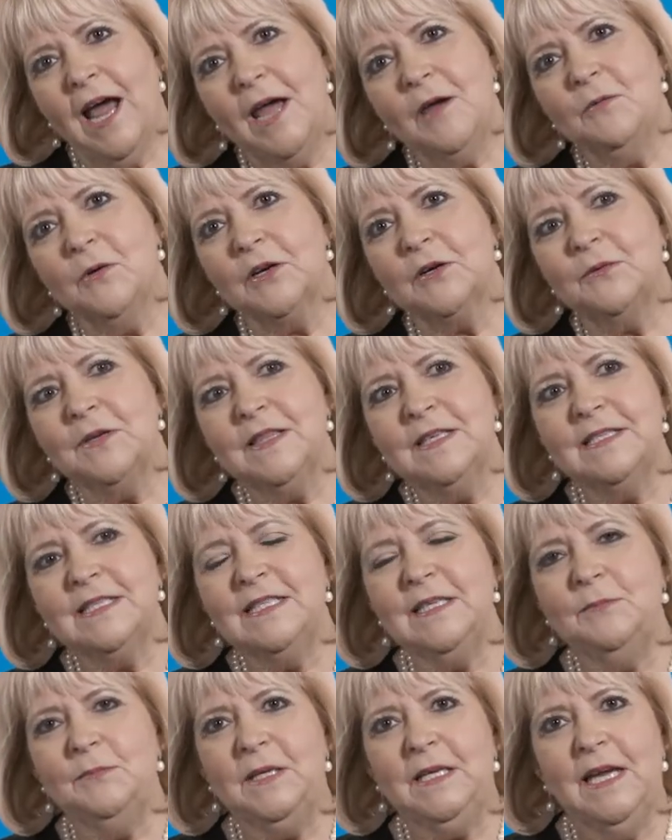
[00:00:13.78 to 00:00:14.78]
I work with a
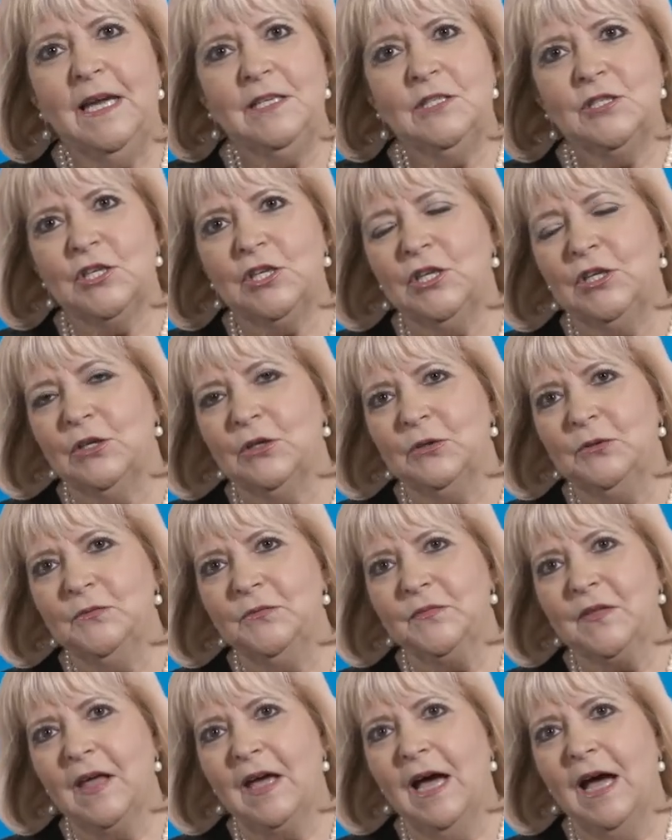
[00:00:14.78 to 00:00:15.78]
CPHQ,
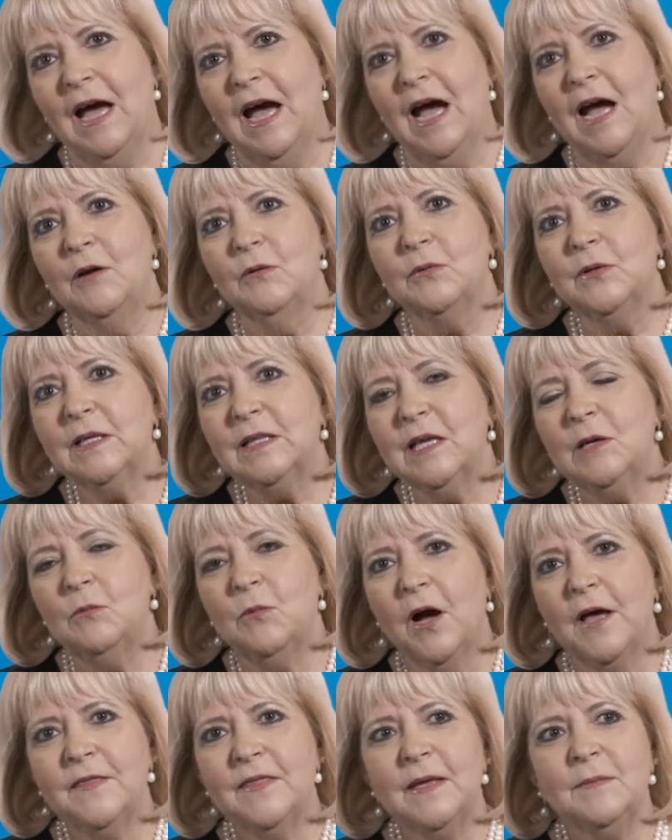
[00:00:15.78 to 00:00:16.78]
I really
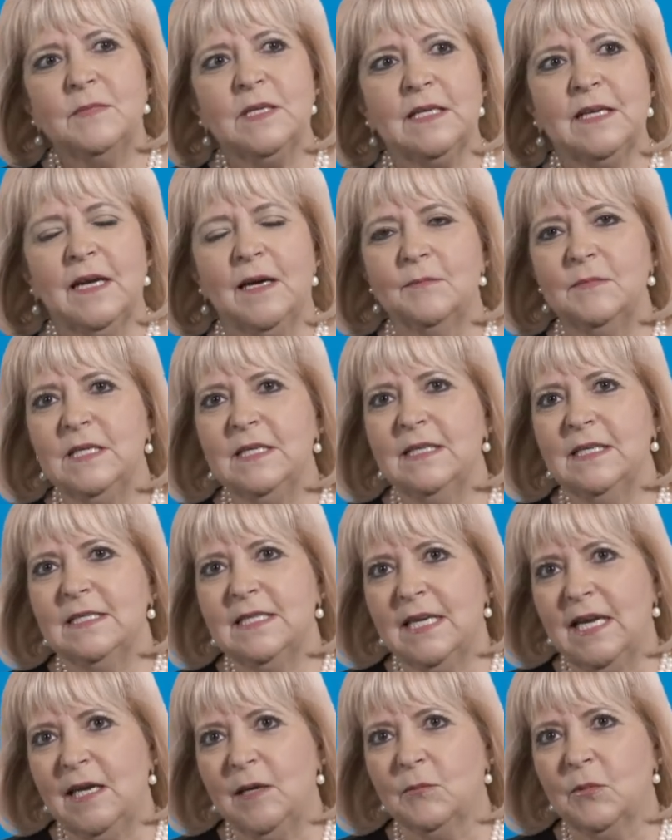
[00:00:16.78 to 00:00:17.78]
want them to come to the
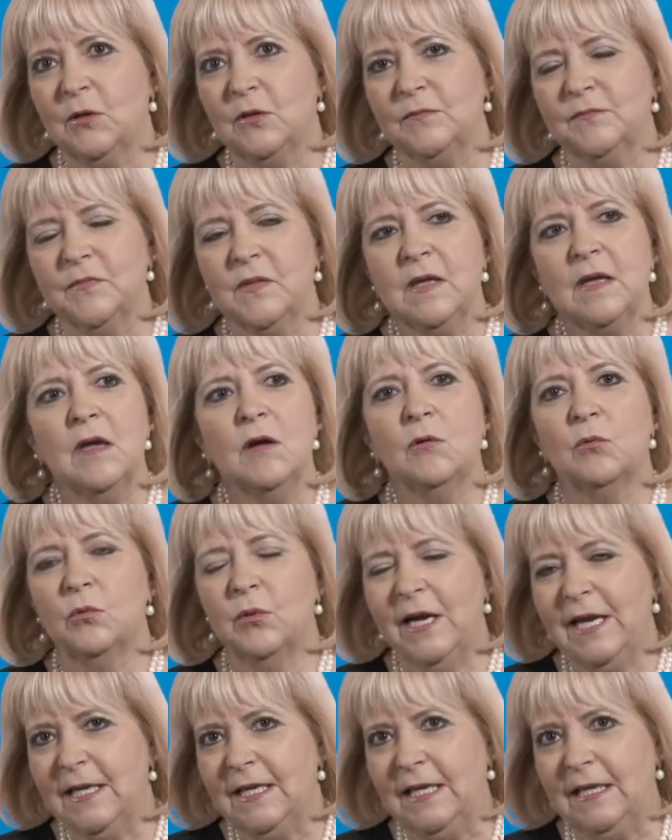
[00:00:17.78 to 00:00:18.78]
table
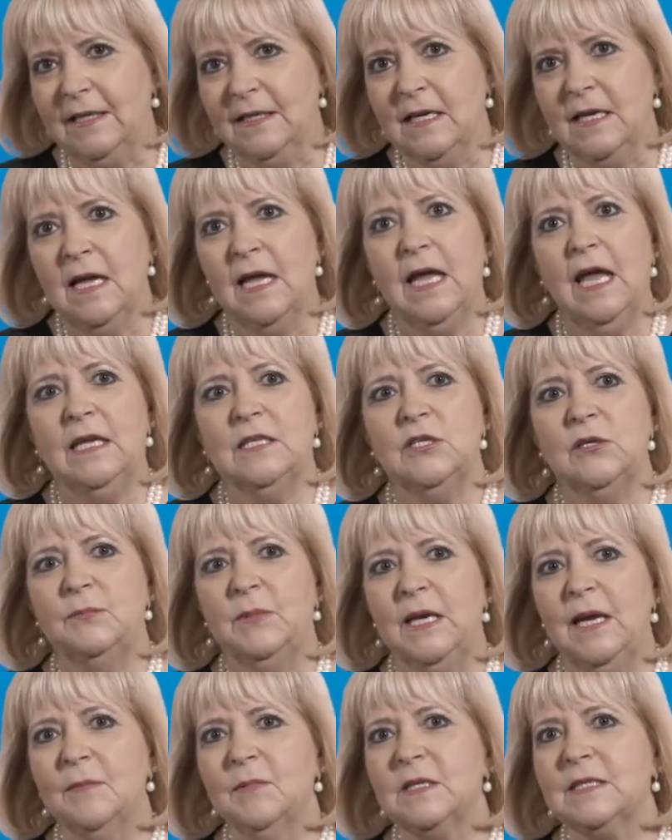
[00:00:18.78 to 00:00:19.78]
ready to
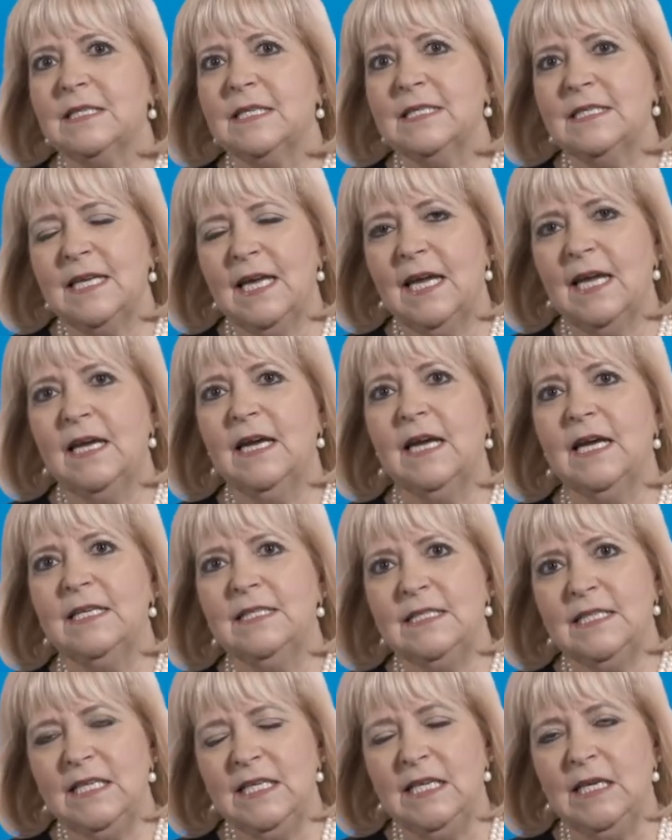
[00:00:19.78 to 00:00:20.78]
be able to take a
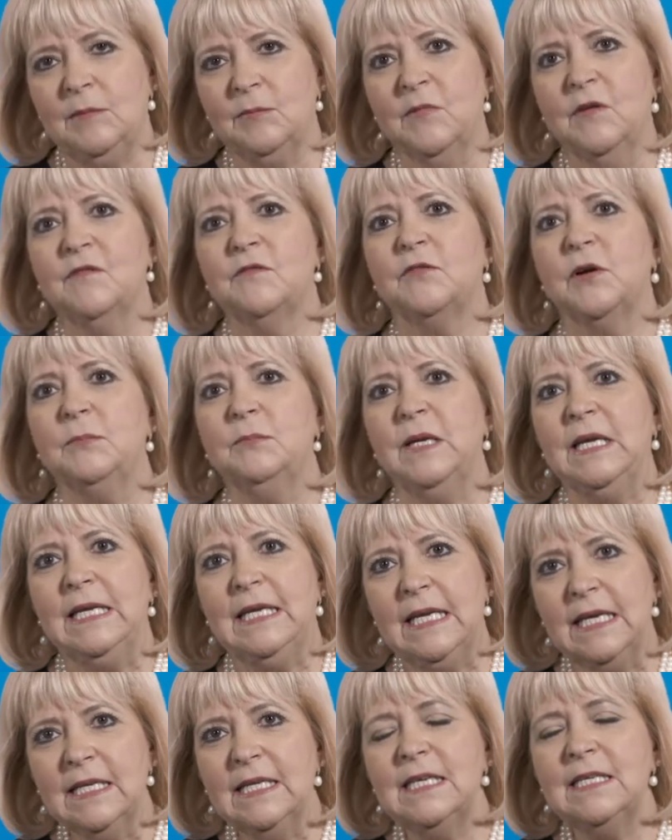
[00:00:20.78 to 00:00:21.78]
team from
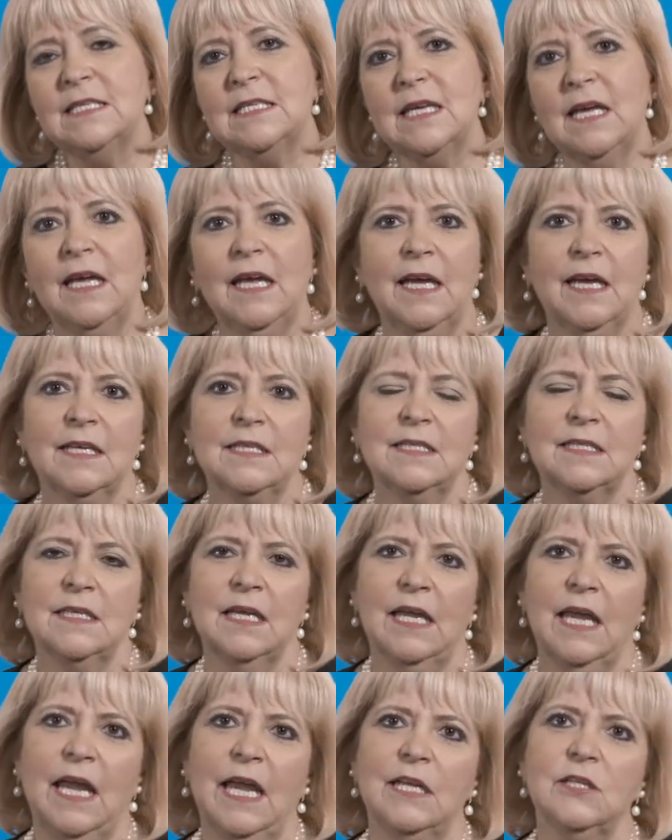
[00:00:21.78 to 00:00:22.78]
beginning to end
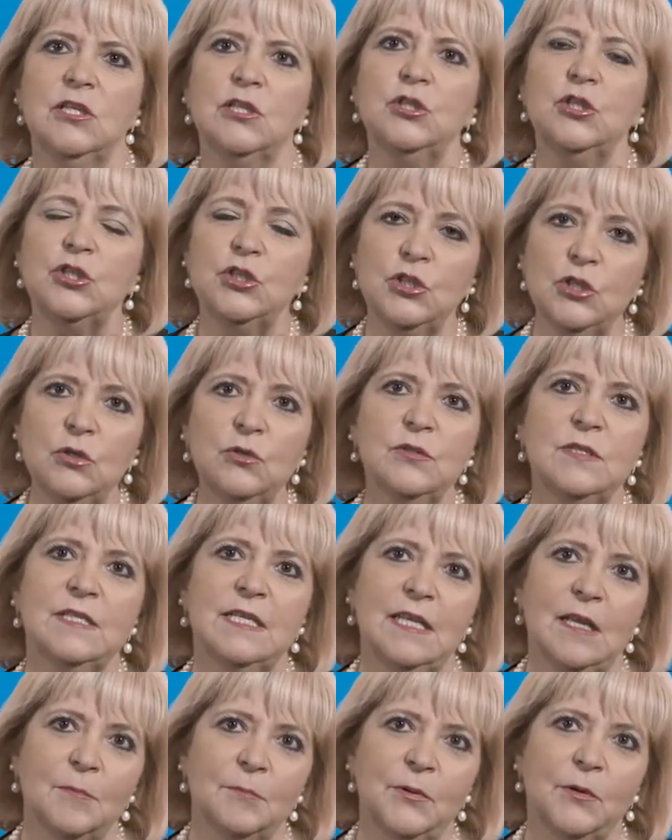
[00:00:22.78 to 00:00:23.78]
and to choose
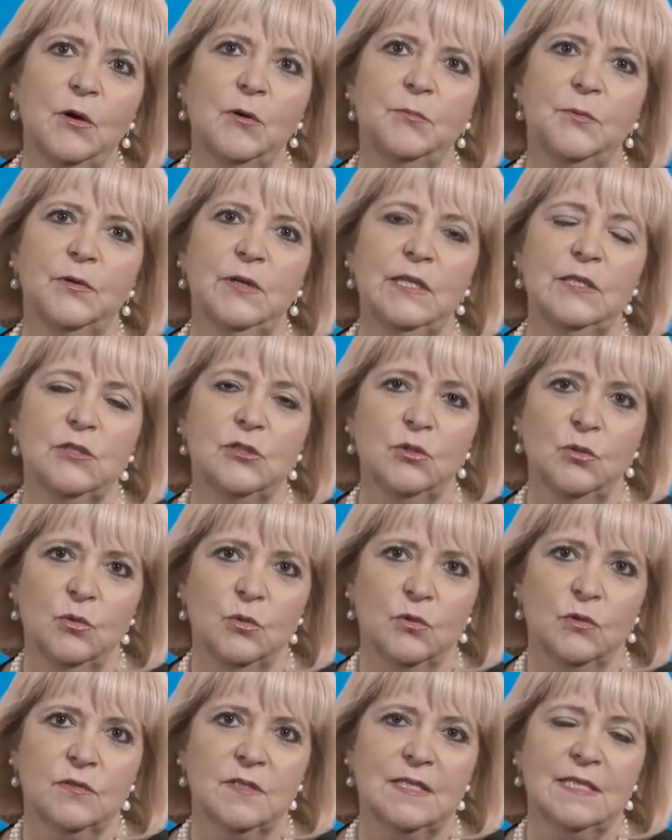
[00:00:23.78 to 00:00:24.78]
the appropriate
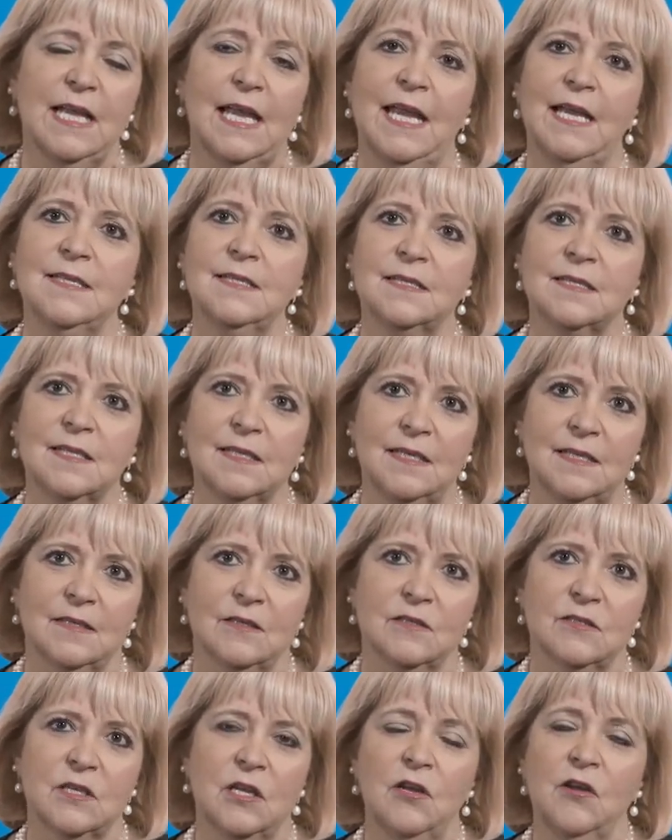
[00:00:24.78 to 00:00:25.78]
tools and
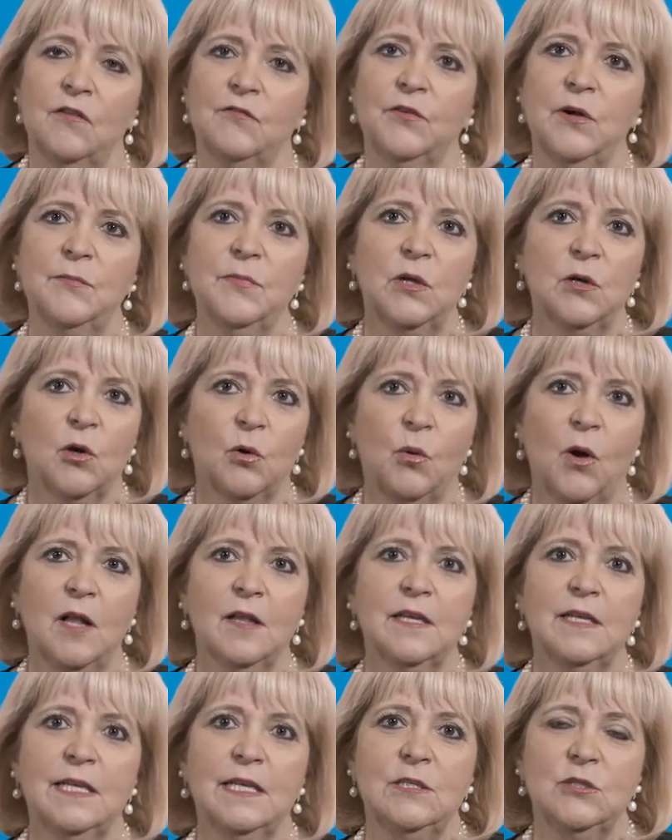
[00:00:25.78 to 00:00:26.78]
skills from their
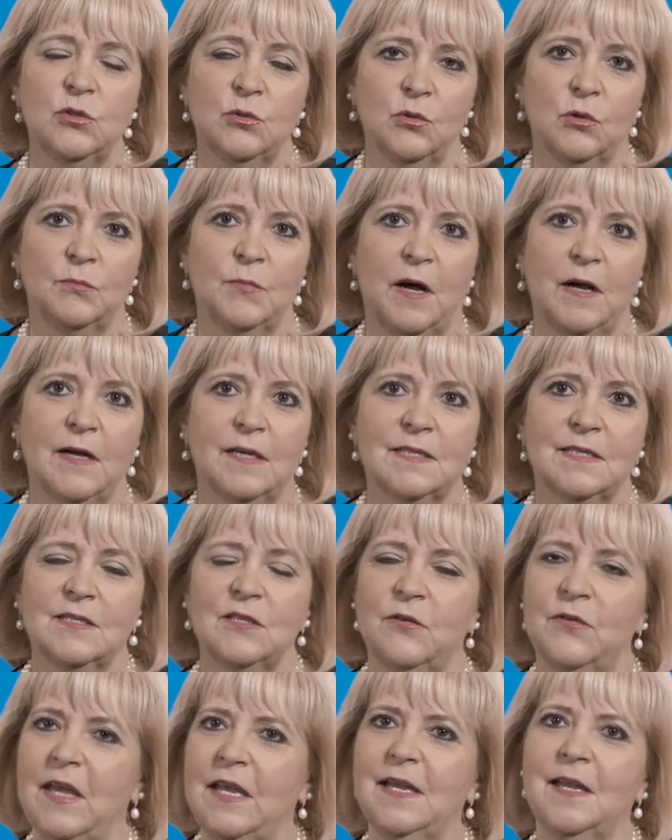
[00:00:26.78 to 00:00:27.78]
quality toolbox so
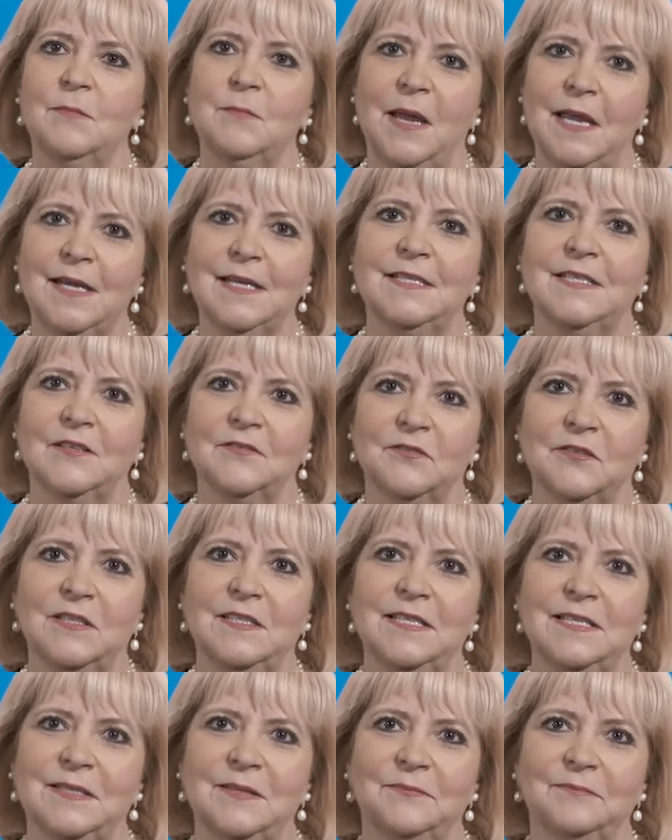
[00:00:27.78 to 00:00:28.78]
they can make a
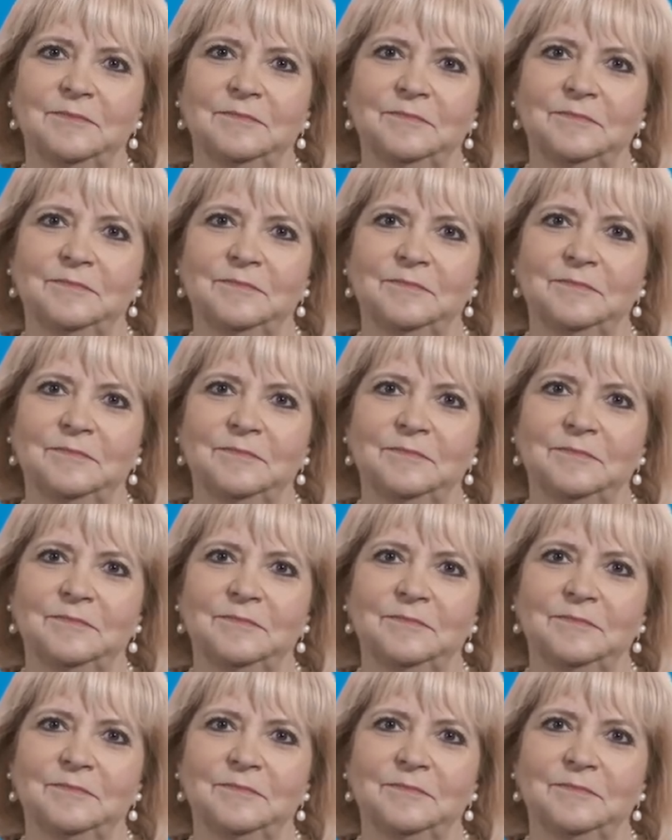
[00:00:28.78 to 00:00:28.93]
difference.